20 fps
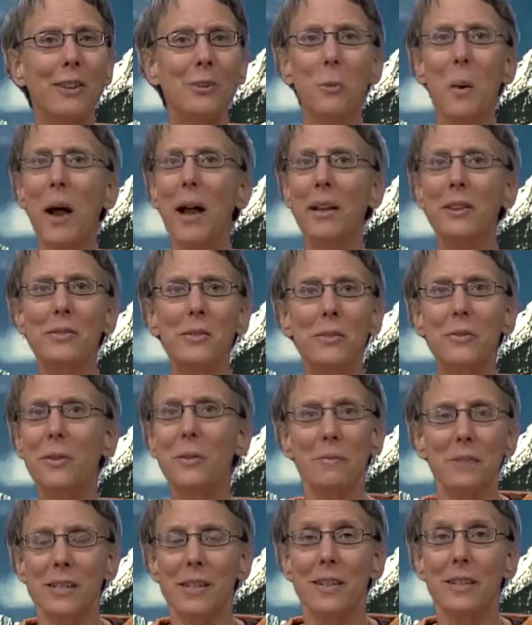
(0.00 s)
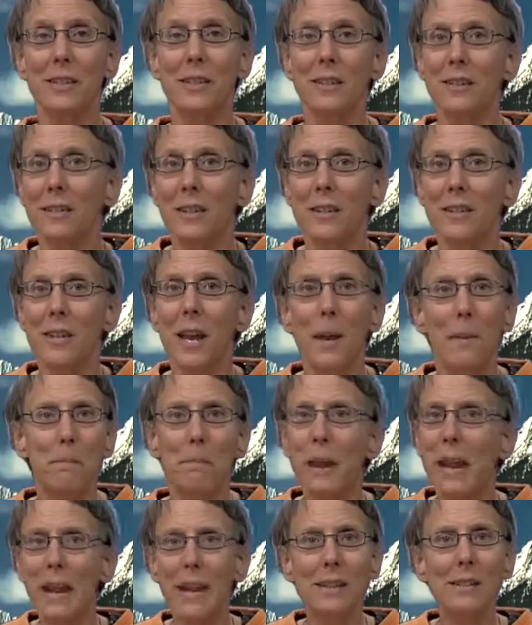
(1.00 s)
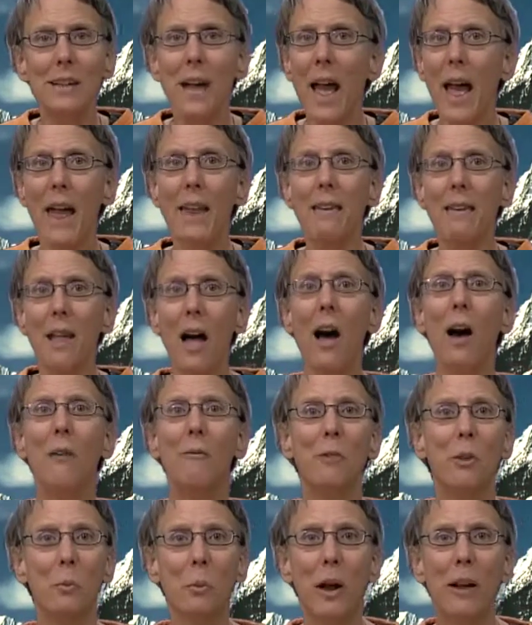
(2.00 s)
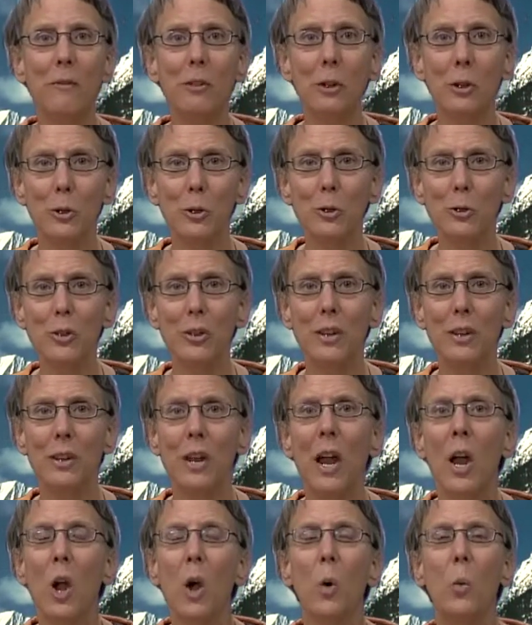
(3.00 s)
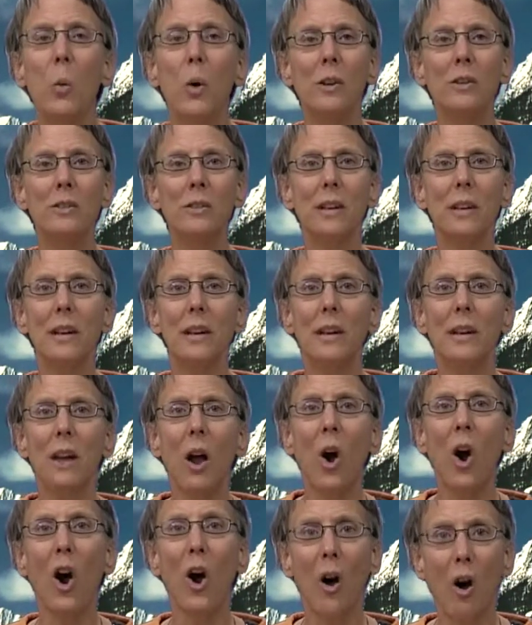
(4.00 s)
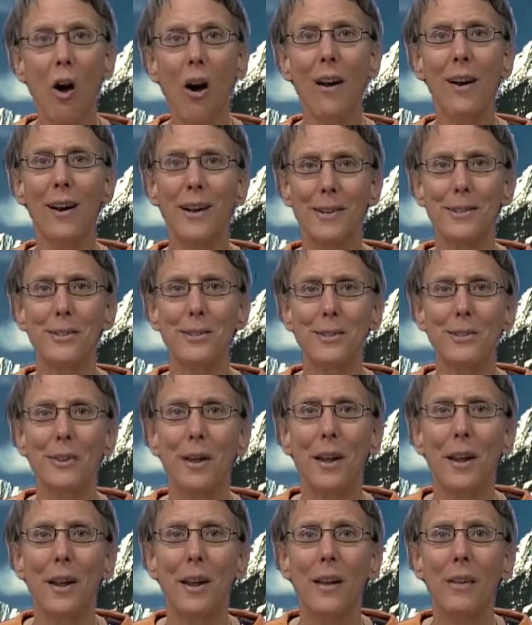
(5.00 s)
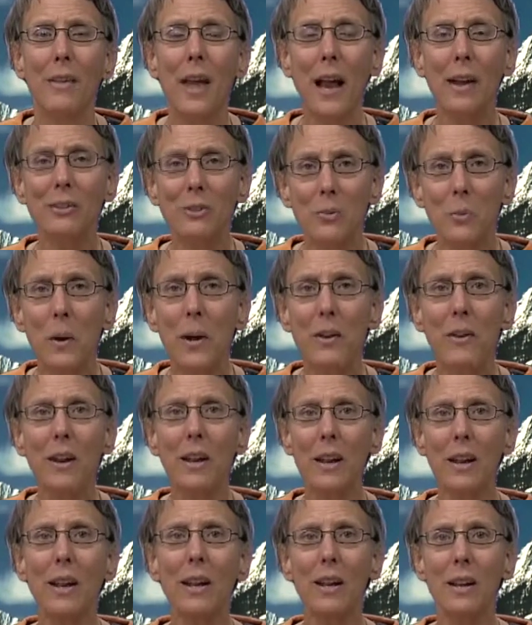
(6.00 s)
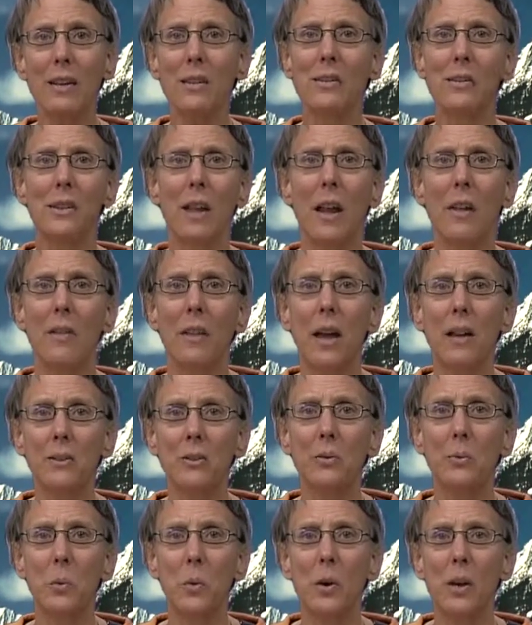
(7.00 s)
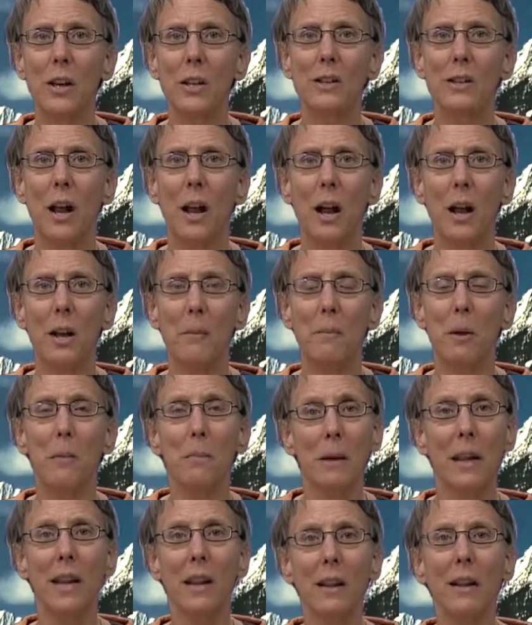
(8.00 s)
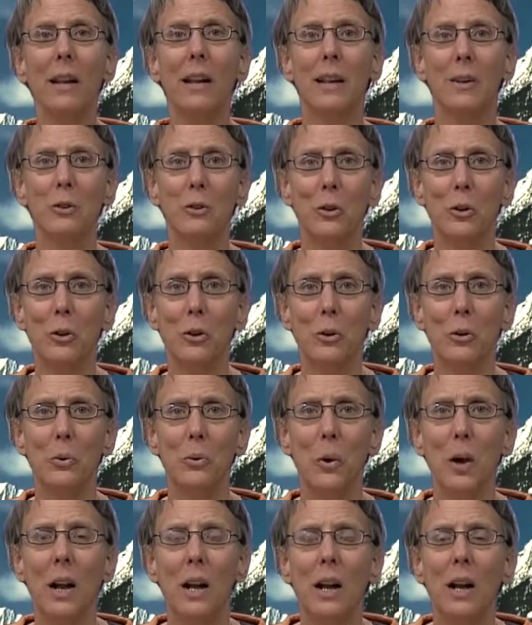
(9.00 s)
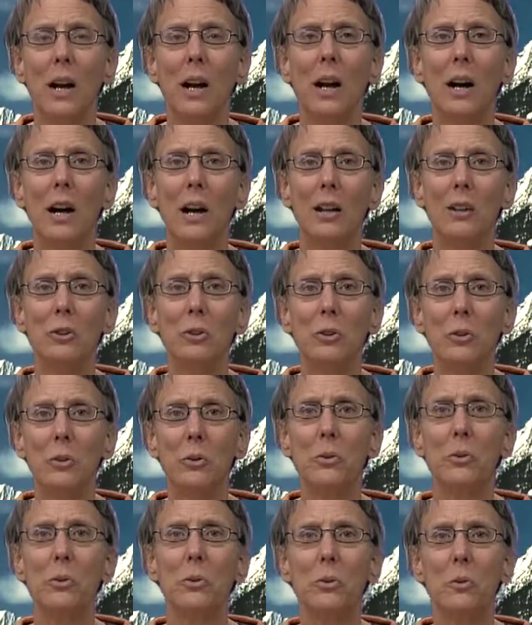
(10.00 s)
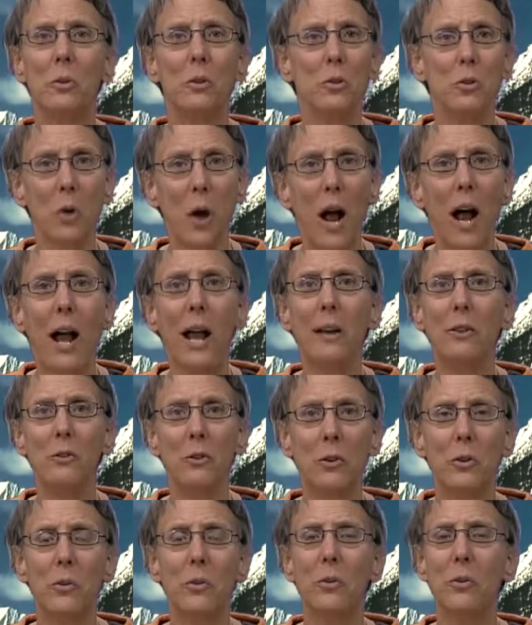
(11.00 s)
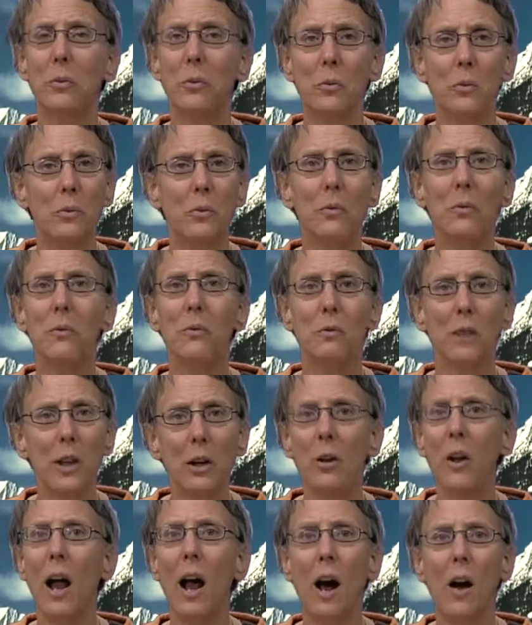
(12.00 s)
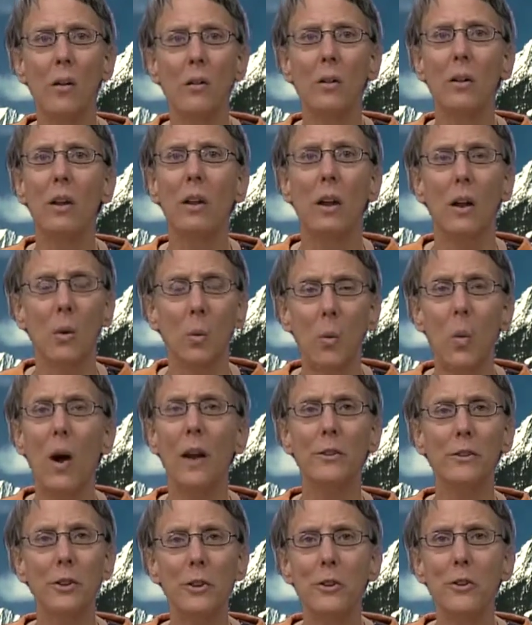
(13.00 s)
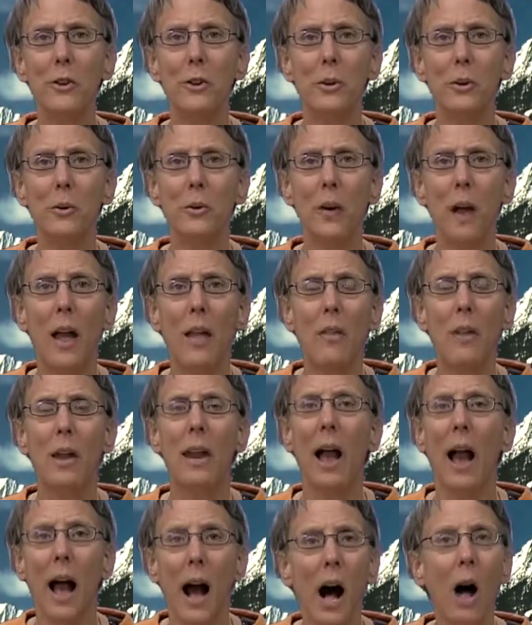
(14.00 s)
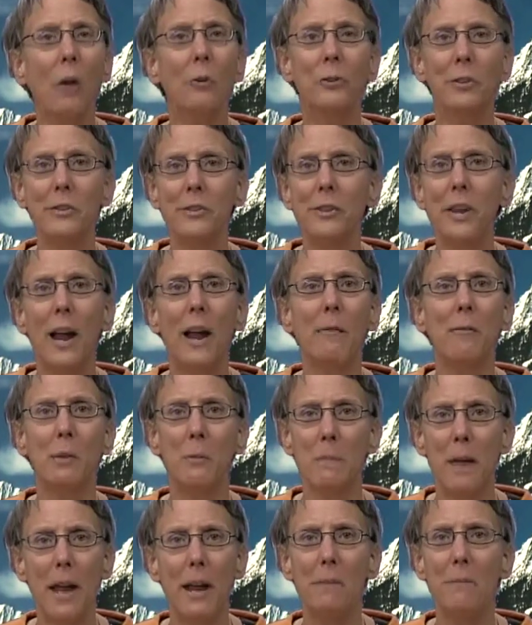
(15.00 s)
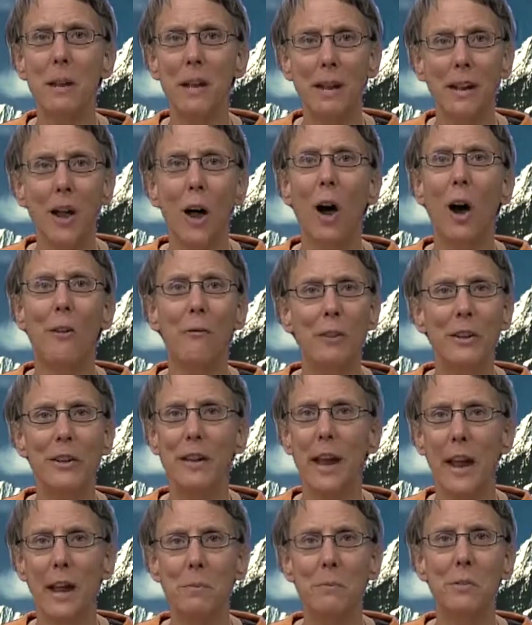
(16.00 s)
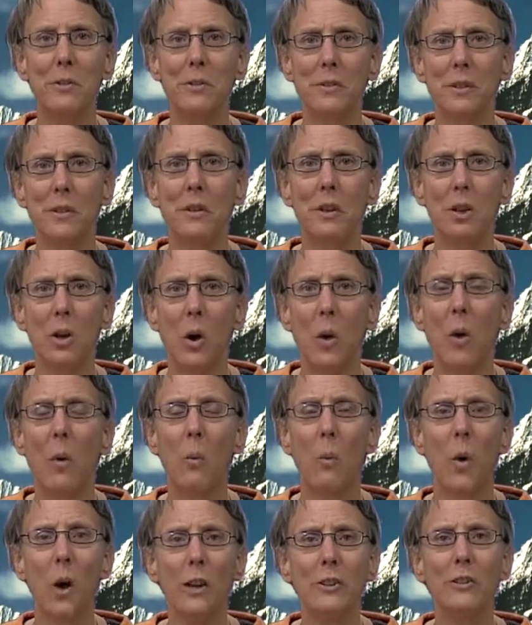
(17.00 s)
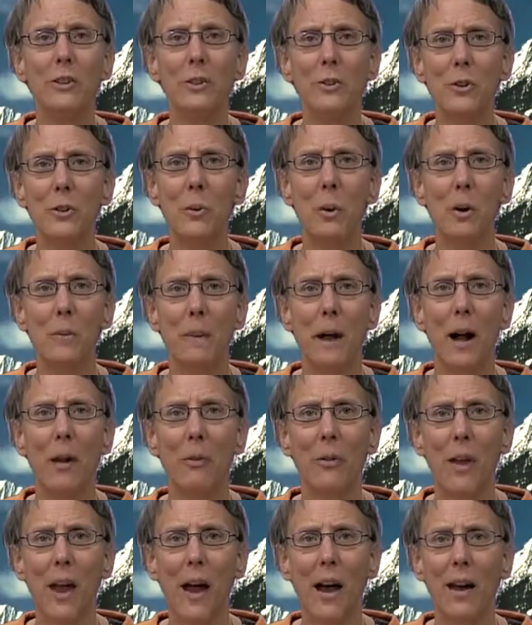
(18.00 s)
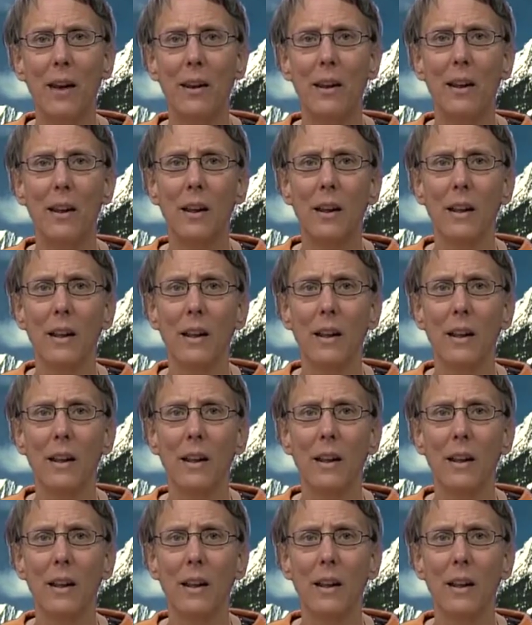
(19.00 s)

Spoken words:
That's why it's the 60s, they said, peace and love. The revolution was in our hearts. That's where it is, and that's what I'm appealing to you to try to figure out what to do, and then how to save the baby of the tapes, you know, what to do about that.